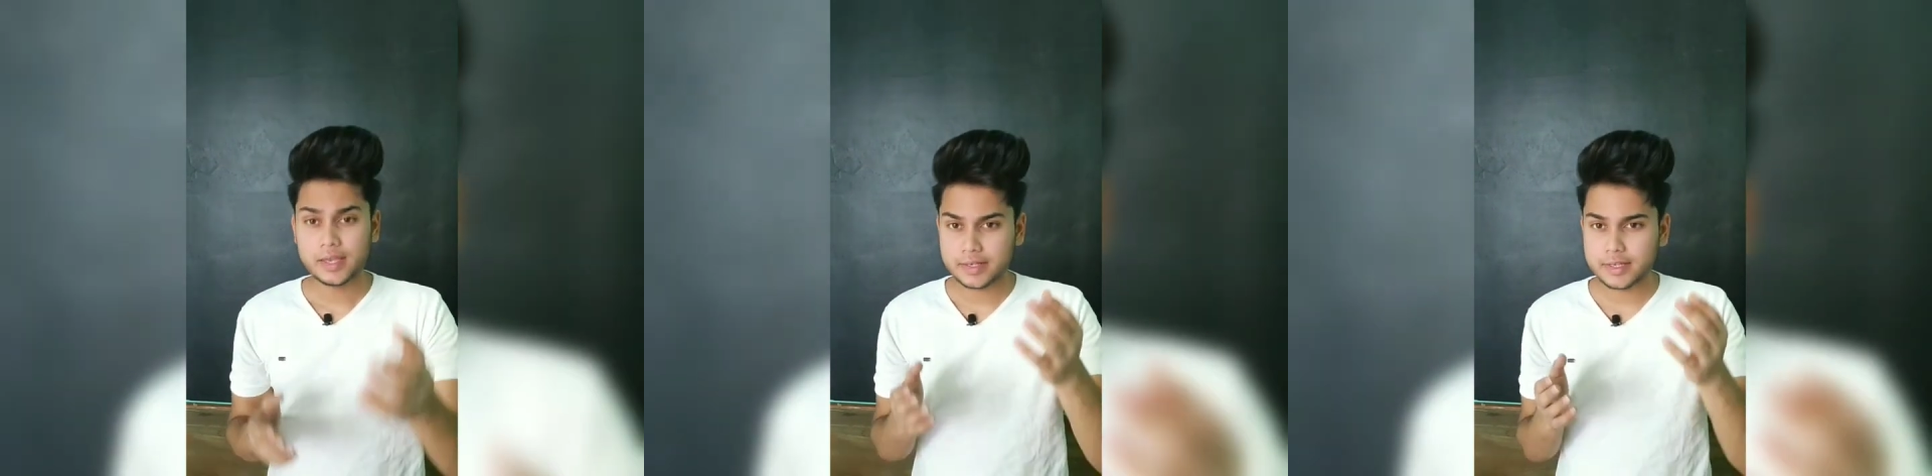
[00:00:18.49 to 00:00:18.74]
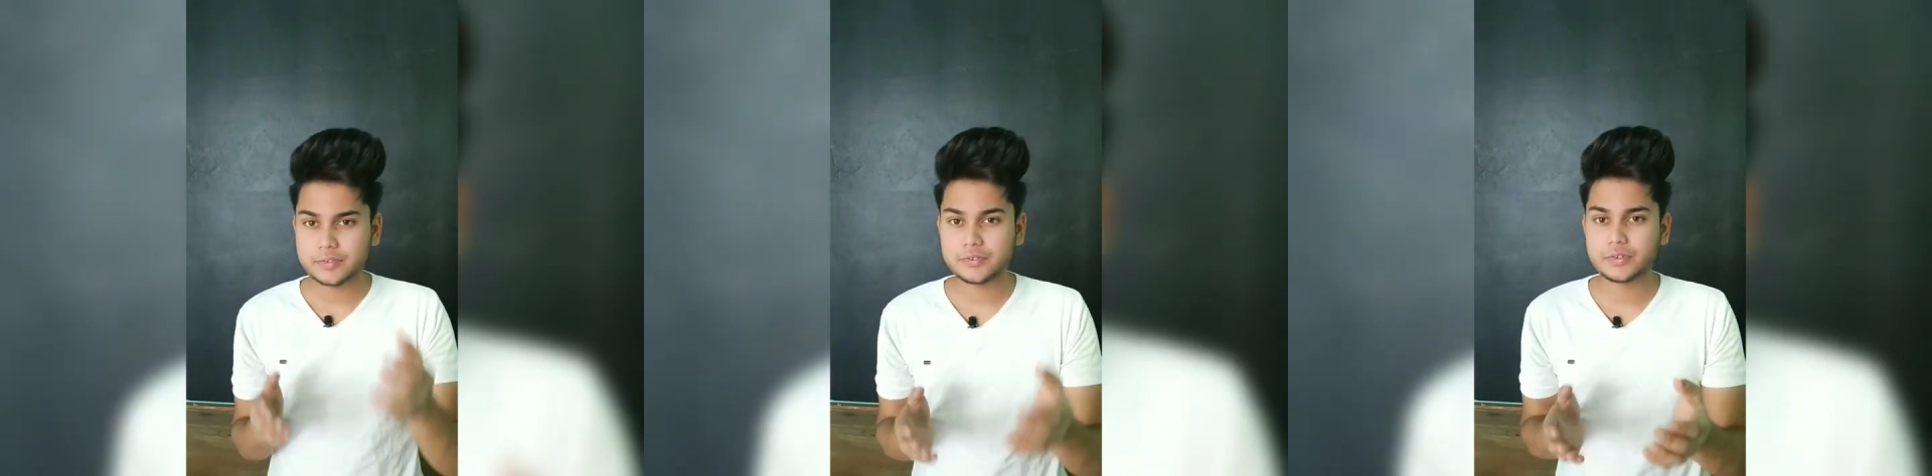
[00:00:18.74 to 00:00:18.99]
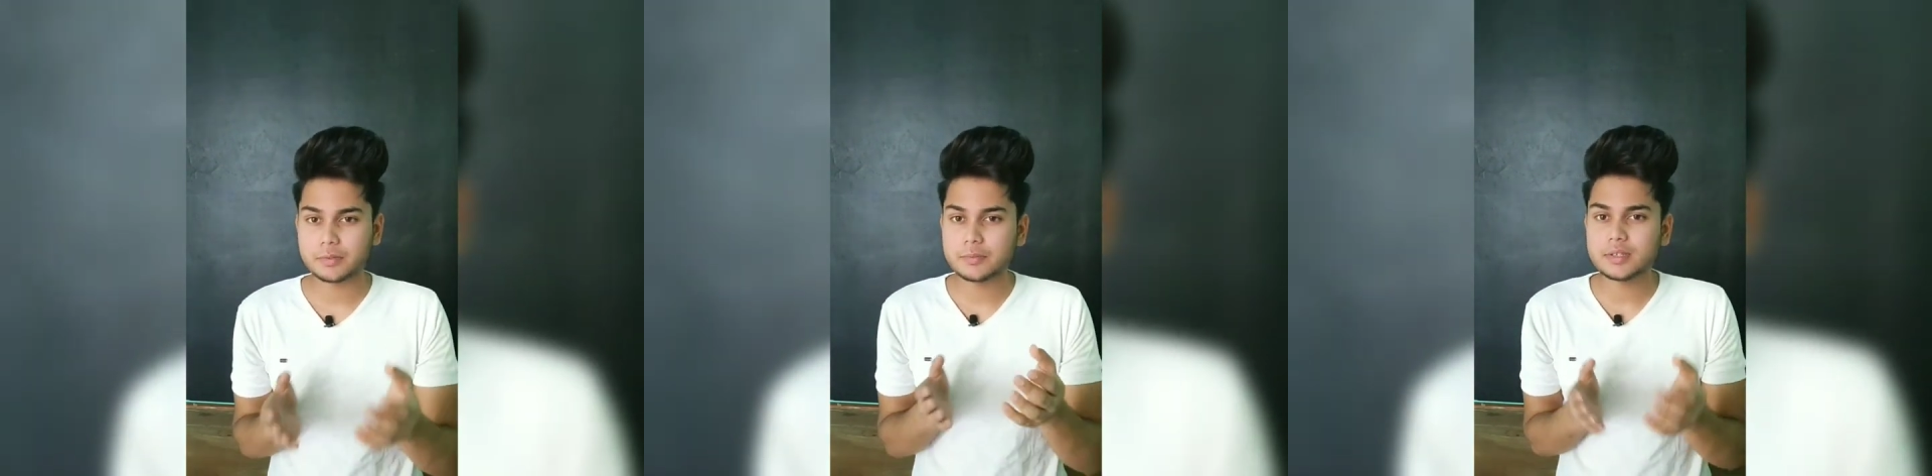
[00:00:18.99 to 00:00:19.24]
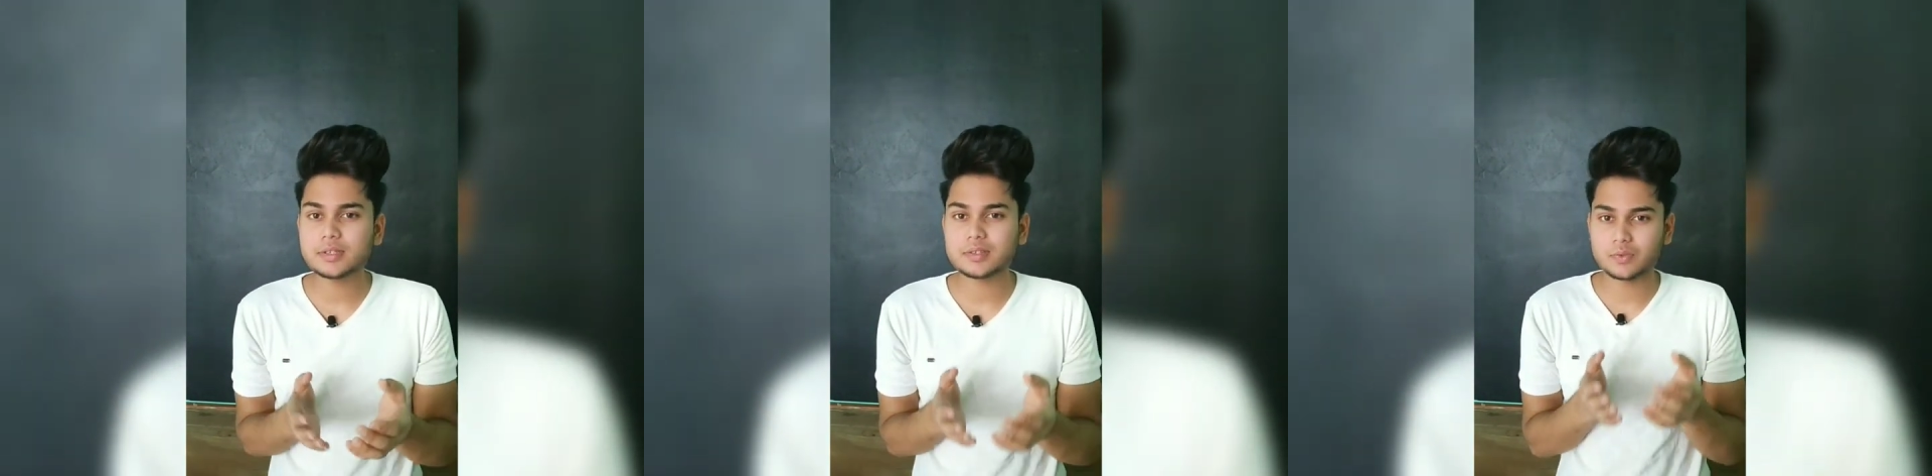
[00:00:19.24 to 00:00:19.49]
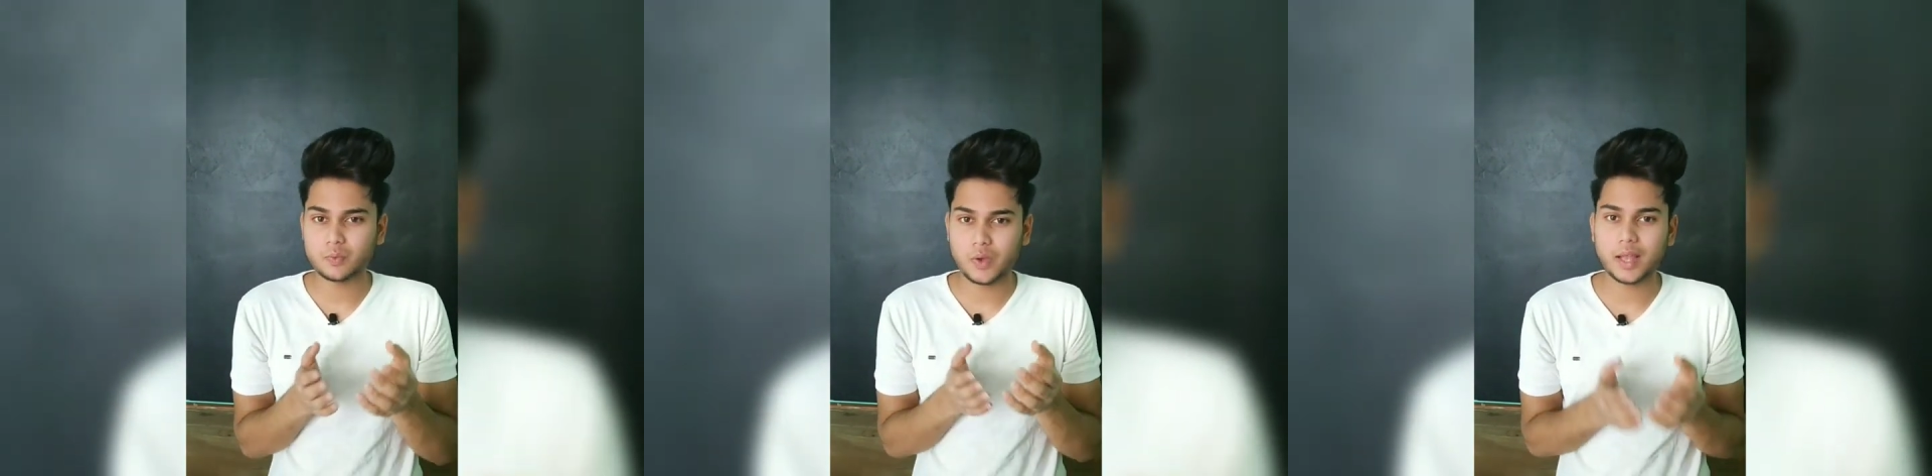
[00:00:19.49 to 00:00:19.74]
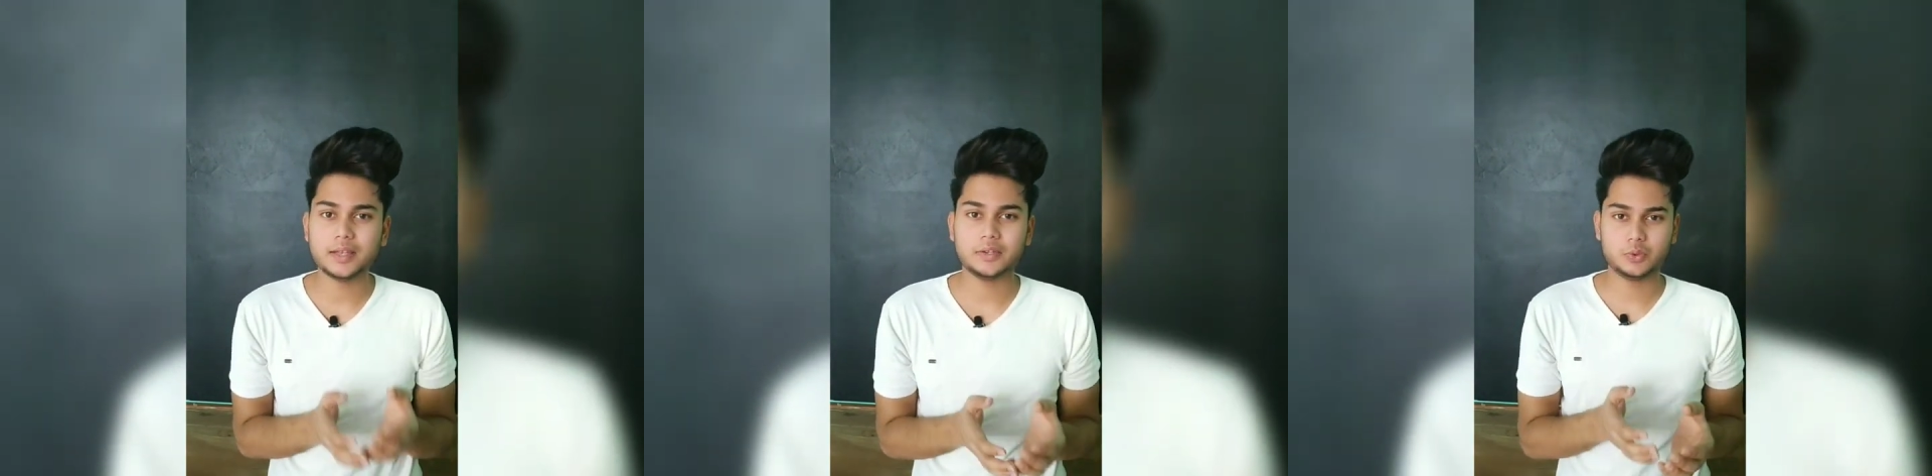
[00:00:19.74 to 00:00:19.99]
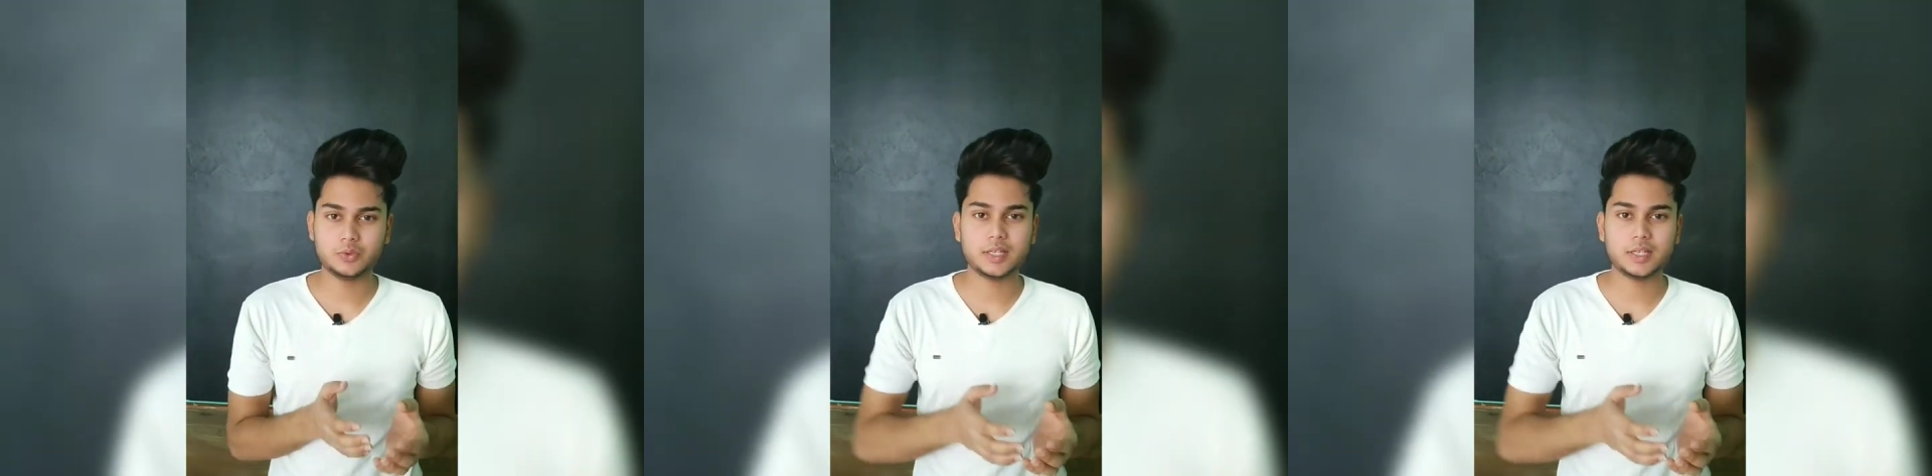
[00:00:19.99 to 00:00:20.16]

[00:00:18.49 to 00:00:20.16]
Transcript: It has tremendous value,